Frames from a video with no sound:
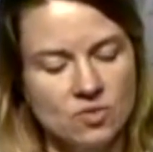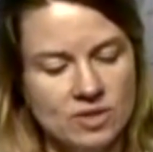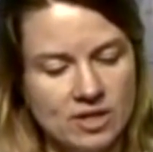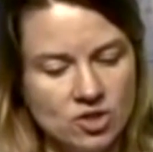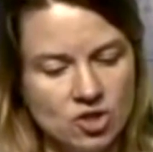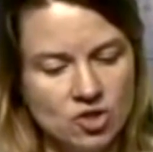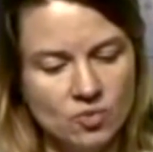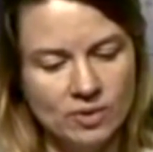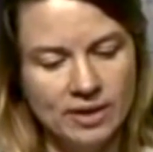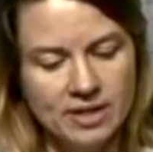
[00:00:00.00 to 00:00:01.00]
this was actually
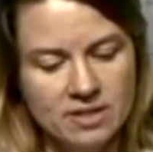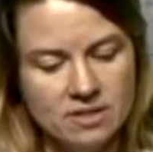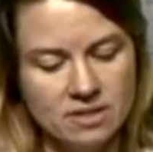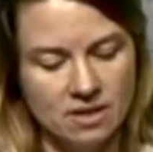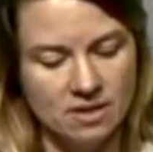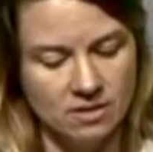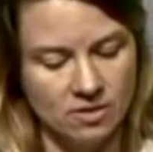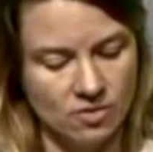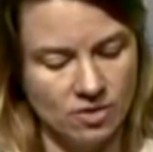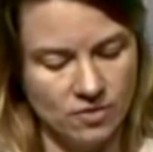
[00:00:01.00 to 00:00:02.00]
just released on the
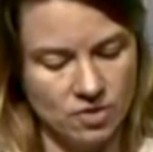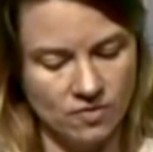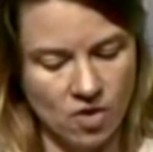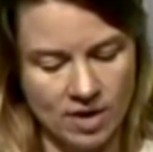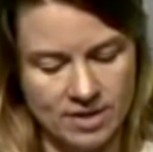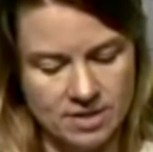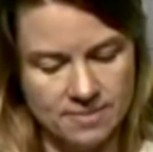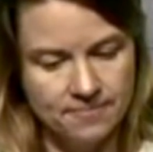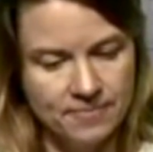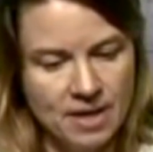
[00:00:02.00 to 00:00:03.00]
31st of
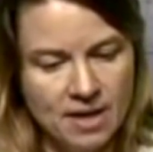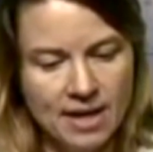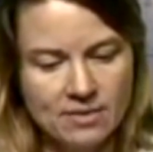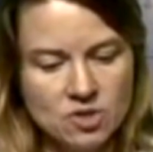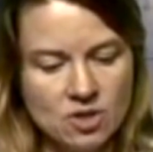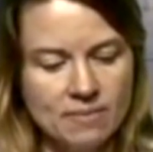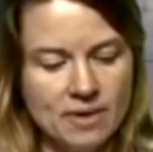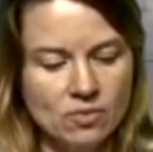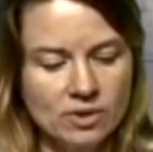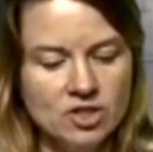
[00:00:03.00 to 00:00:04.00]
August. And it was talking
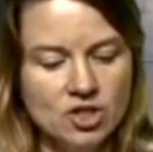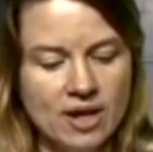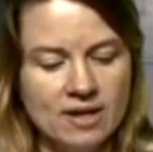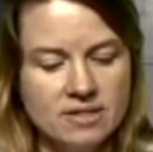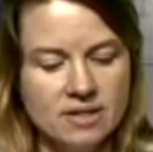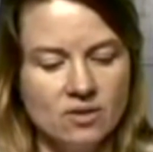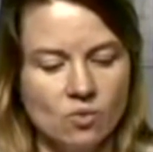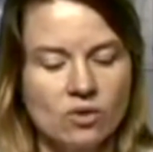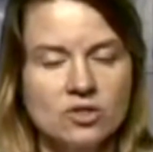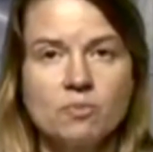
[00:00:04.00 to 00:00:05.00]
about religiosity in
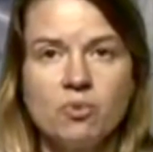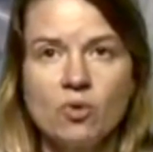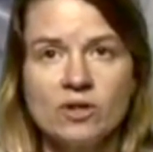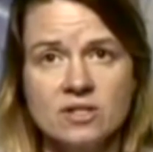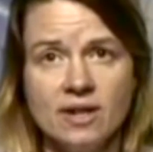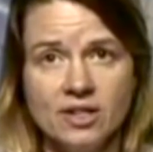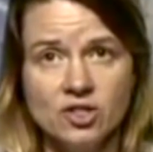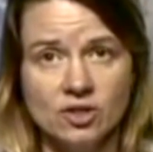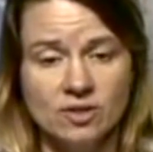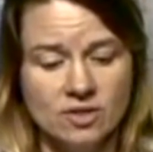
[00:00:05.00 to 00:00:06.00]
the world's poorest
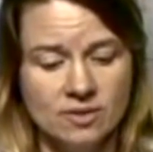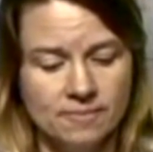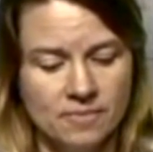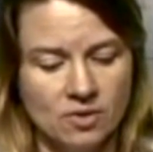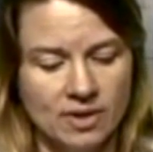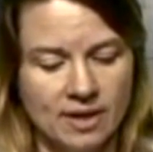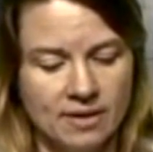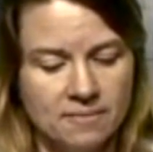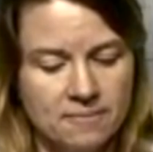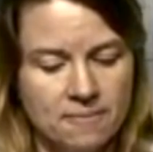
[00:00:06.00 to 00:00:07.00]
nations,
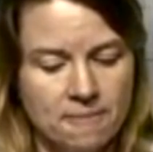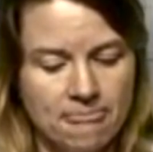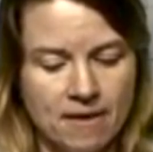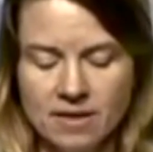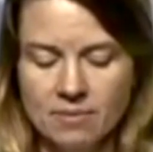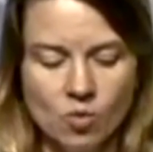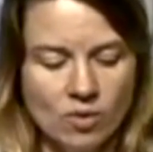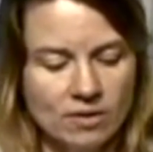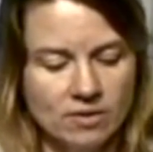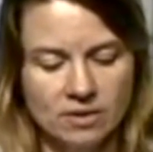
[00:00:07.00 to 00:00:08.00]
okay? And number
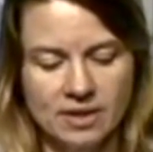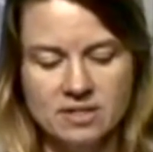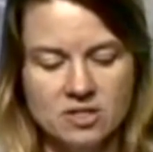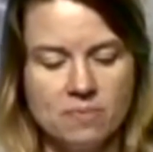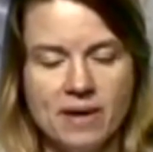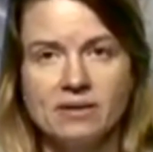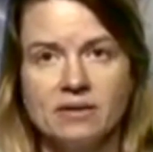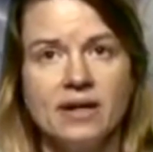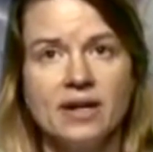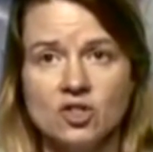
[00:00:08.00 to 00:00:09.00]
one on the list is
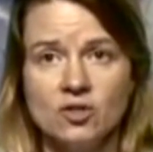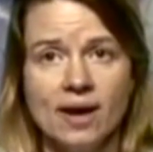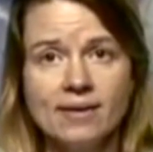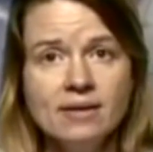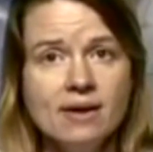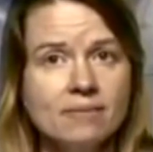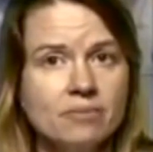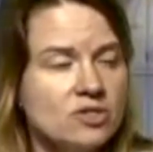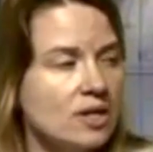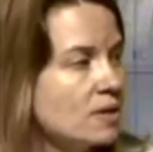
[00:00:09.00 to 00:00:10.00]
Bangladesh.
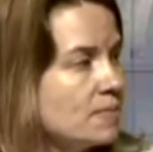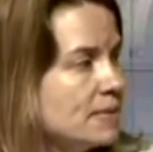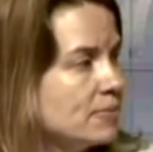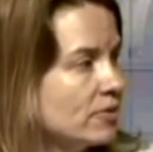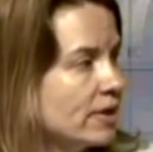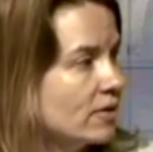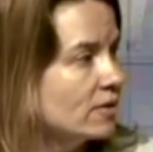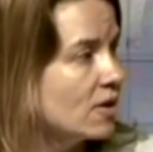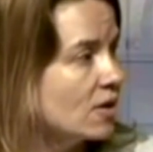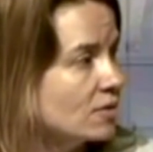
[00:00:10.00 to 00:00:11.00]
99% of the people
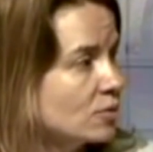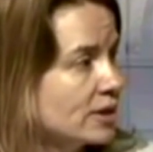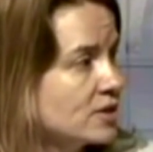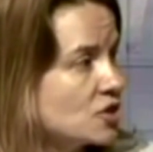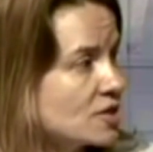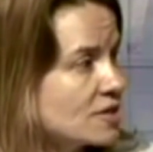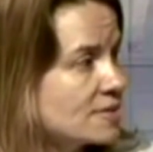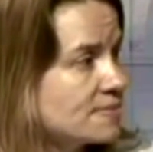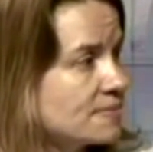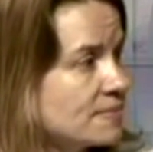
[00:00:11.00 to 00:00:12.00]
there are
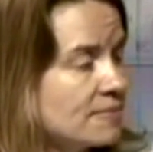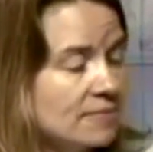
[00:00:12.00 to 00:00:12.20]
religious,